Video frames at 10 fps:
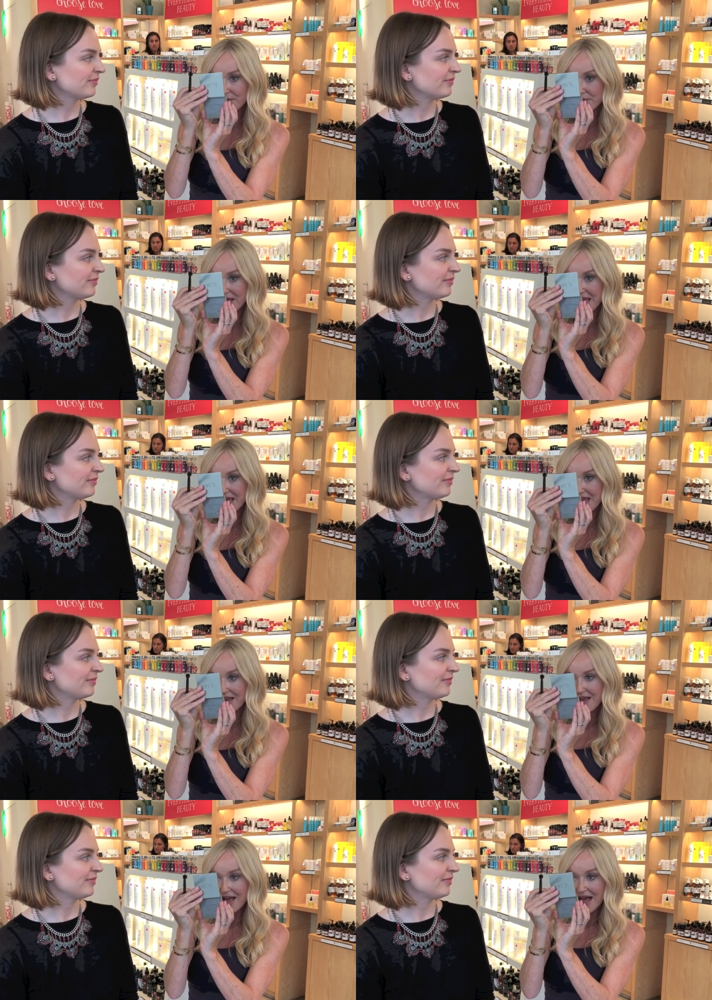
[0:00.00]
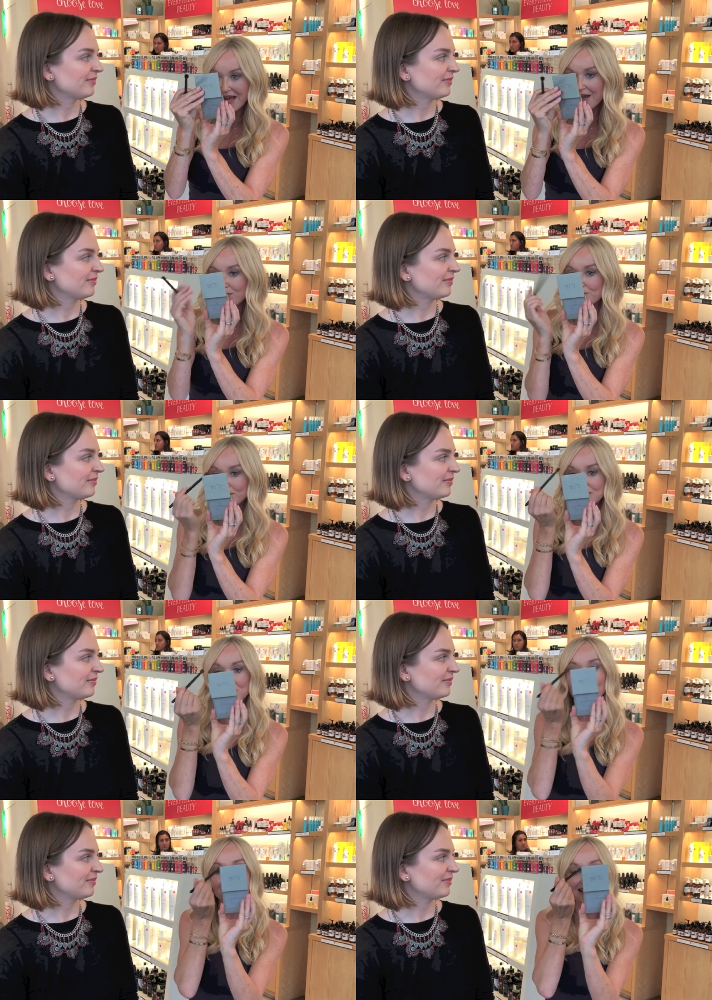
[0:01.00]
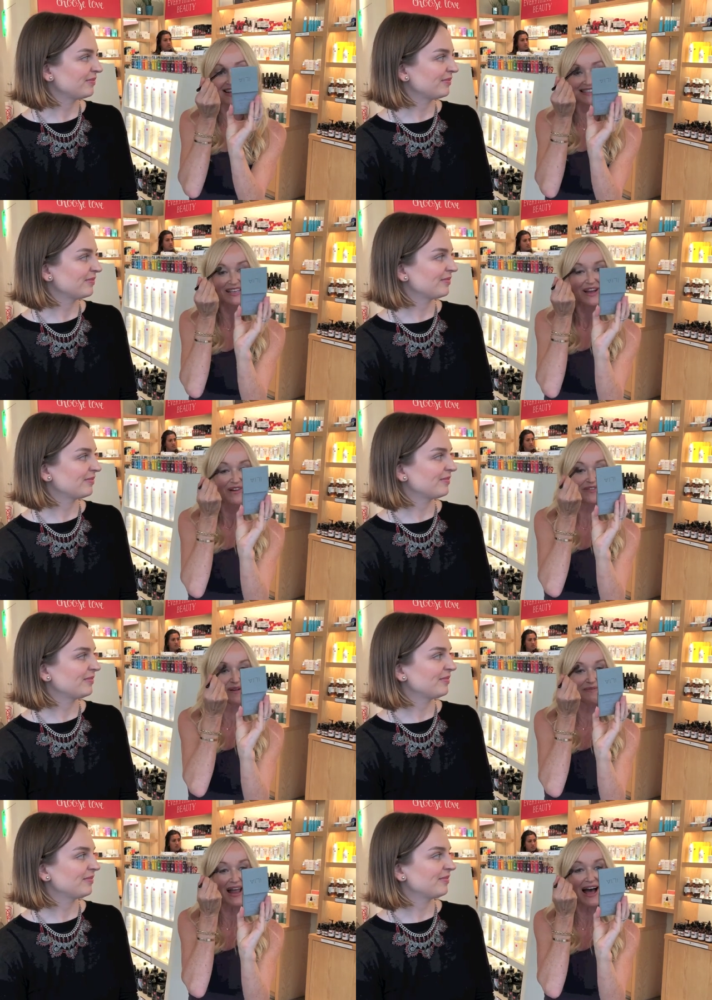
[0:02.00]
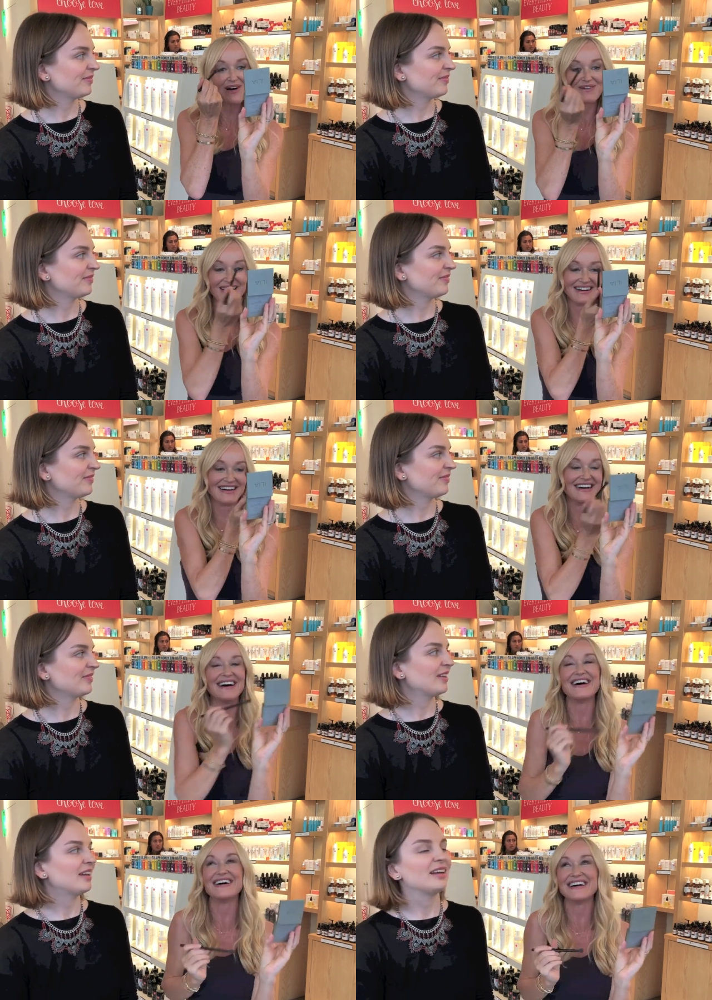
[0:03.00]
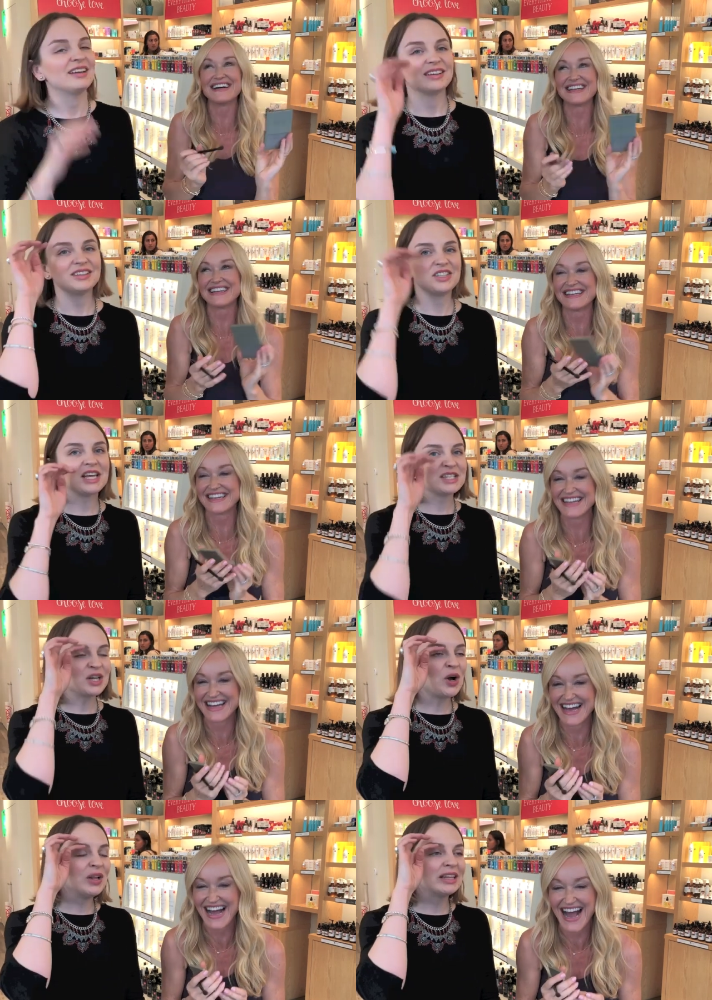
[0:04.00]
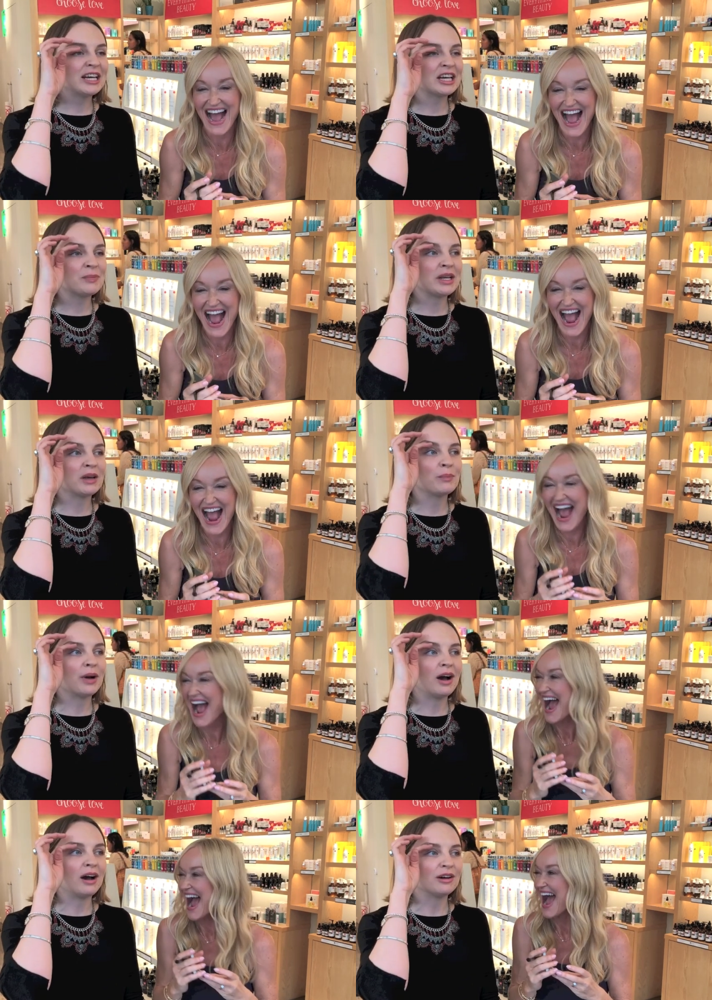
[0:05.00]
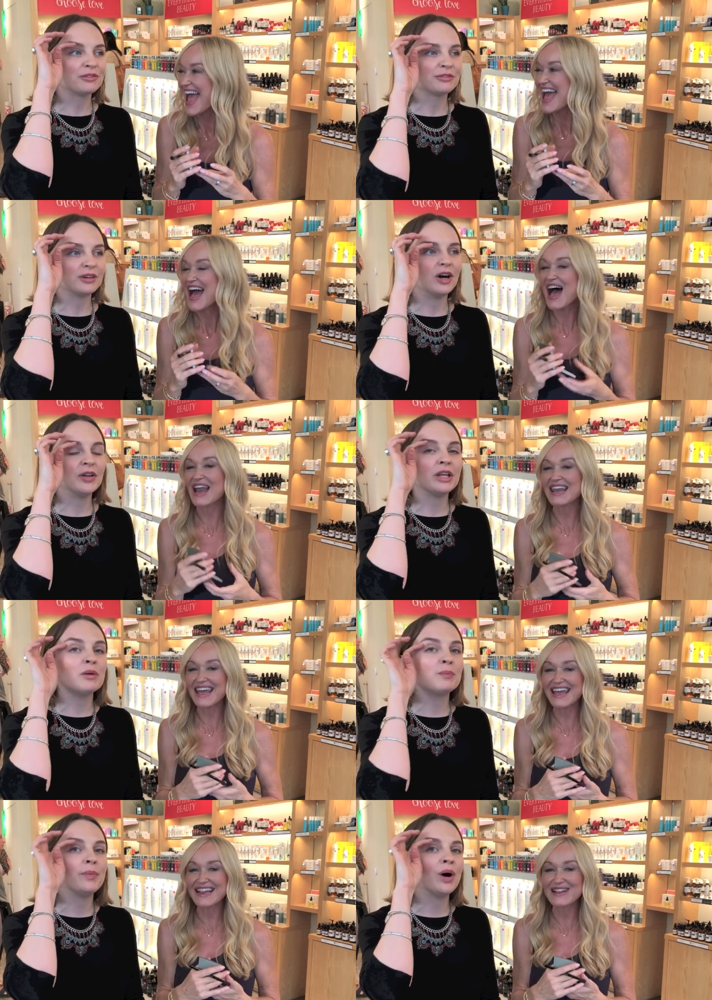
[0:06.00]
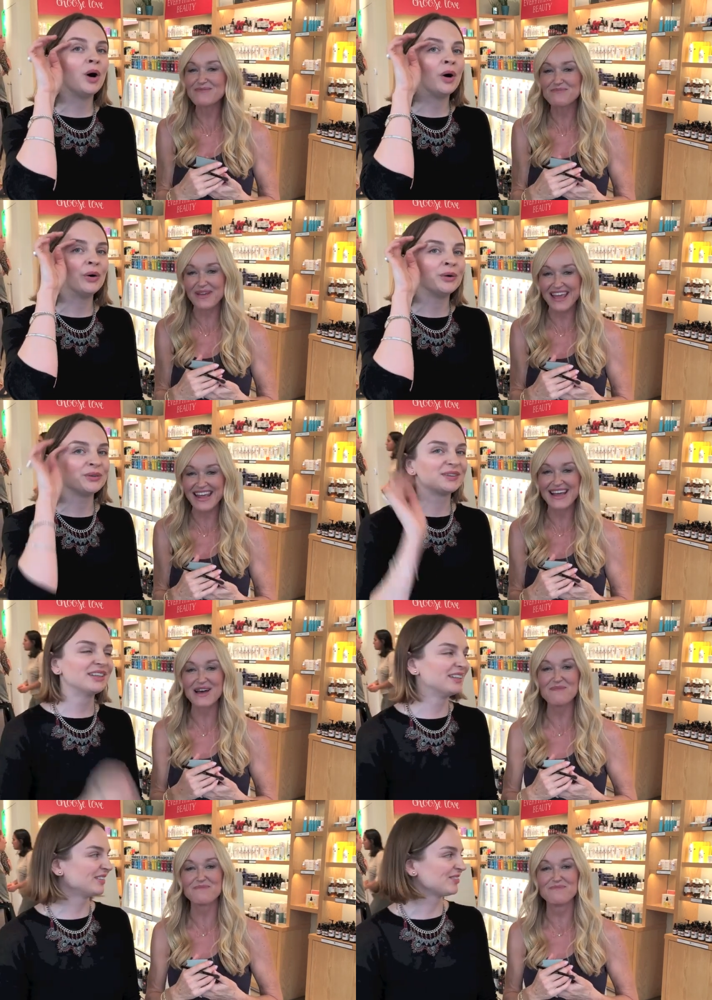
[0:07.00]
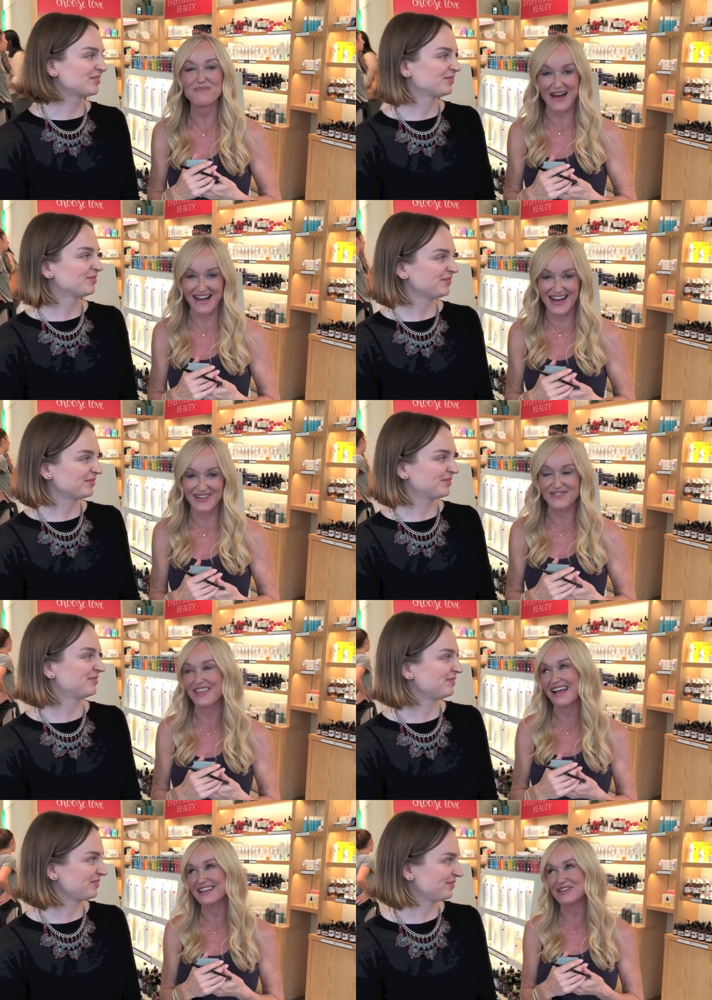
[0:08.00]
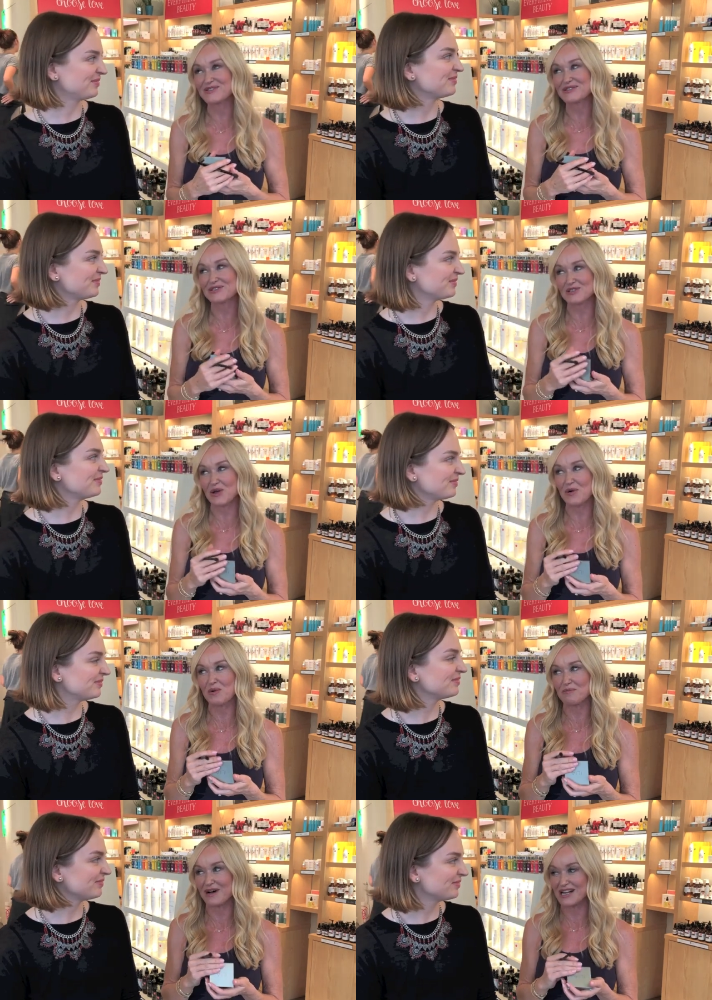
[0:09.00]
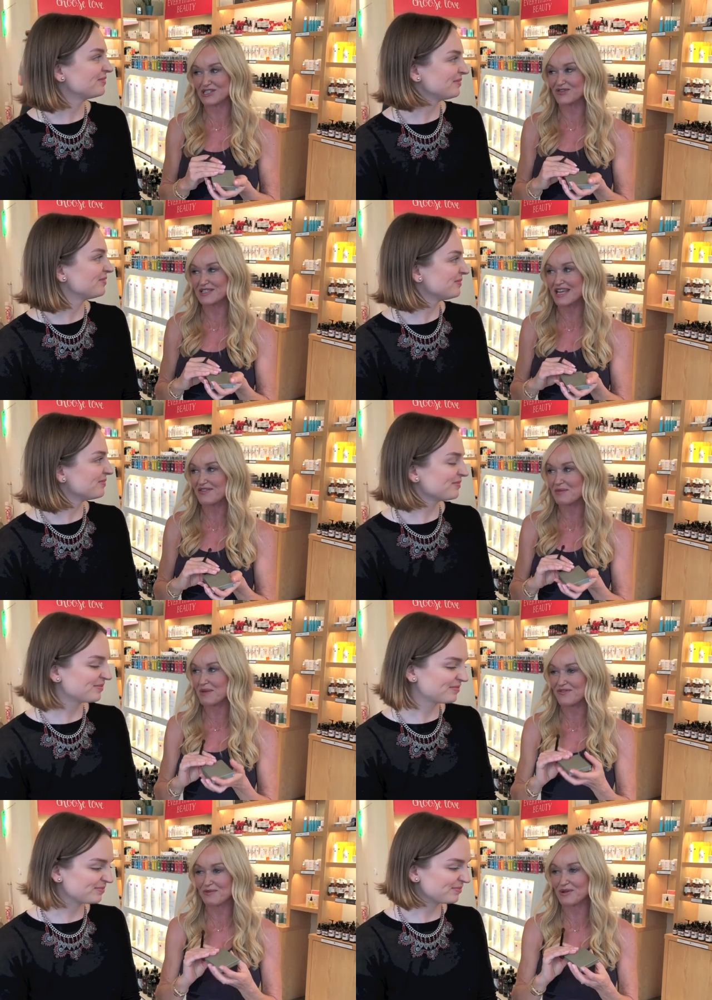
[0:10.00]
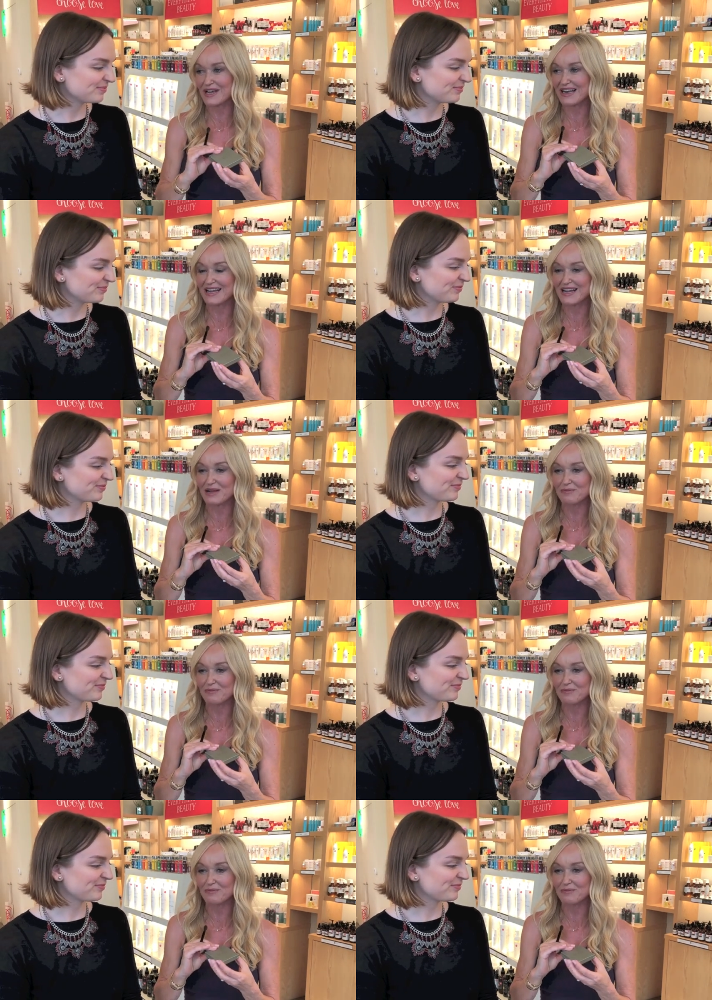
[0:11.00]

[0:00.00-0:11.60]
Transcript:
Speaker 1: for me, and I will be doing this from now on. Just go a little bit
Speaker 2: above,
Speaker 1: a little bit above. Thank you so much for saving me from looking like a